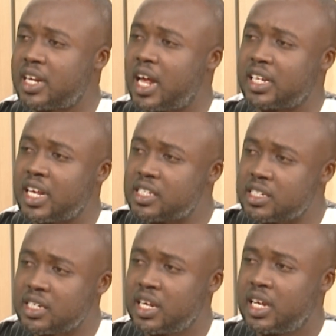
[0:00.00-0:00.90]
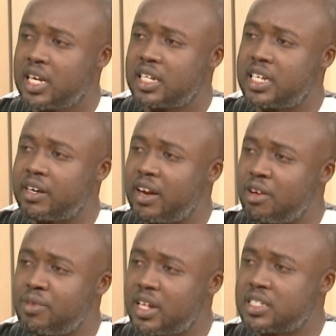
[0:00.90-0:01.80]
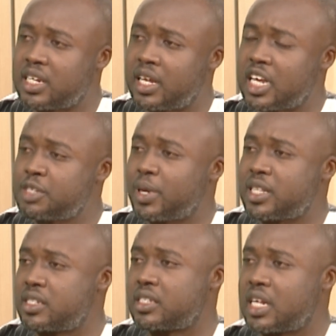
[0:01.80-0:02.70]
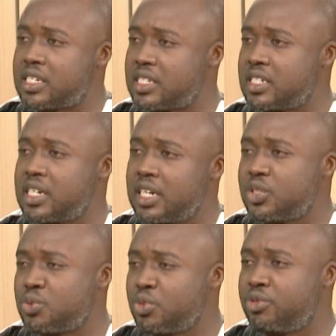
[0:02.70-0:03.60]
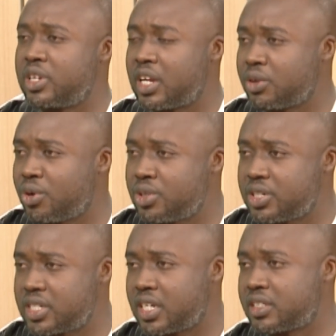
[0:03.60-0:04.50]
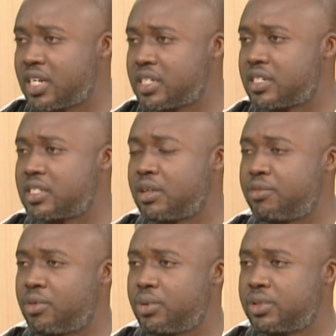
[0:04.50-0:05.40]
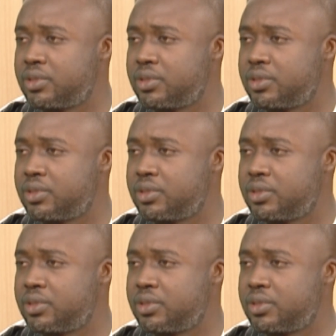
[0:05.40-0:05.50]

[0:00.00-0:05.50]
and gets the relevant expertise that is needed to move the country's healthcare system forward.